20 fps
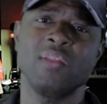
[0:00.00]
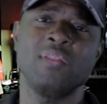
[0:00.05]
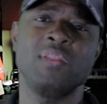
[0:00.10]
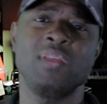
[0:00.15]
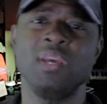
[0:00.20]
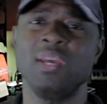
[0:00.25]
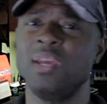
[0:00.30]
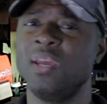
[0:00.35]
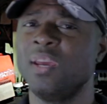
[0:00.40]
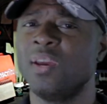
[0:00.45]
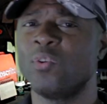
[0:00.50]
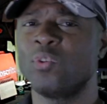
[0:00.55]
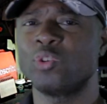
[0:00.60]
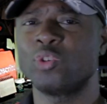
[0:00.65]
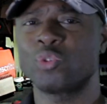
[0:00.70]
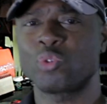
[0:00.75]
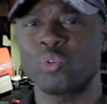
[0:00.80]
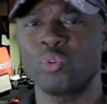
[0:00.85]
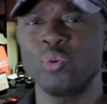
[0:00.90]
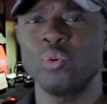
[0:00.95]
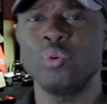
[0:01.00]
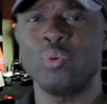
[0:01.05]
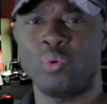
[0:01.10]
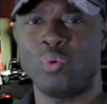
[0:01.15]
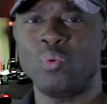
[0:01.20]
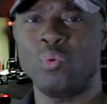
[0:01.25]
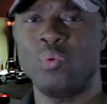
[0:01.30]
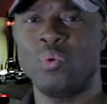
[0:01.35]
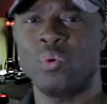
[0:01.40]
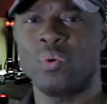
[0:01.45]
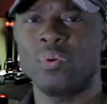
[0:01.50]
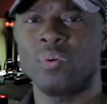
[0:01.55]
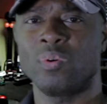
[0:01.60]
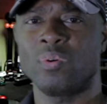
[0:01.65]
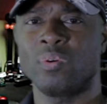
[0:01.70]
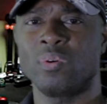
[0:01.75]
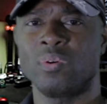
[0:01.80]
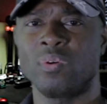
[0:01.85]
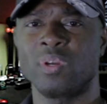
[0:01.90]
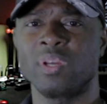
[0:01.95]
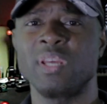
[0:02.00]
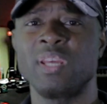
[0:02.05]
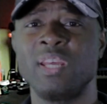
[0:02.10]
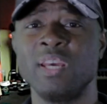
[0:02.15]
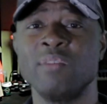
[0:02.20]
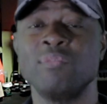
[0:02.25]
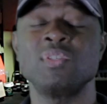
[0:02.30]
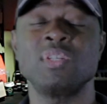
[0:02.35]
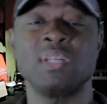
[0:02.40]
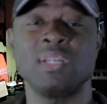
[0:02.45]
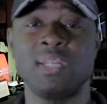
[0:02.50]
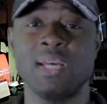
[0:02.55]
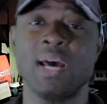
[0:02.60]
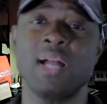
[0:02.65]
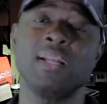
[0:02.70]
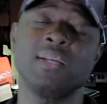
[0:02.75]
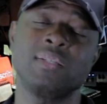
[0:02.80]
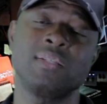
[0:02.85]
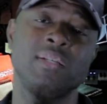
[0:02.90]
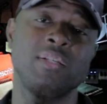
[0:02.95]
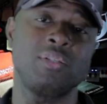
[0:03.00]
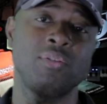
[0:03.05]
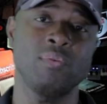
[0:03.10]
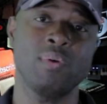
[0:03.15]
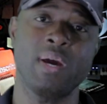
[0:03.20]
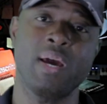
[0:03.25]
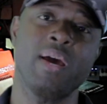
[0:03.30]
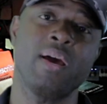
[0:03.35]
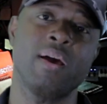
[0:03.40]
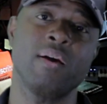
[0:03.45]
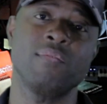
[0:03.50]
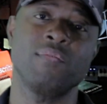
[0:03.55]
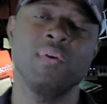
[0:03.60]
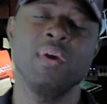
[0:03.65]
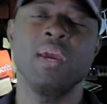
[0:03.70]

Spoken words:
the true gifts and talents that you have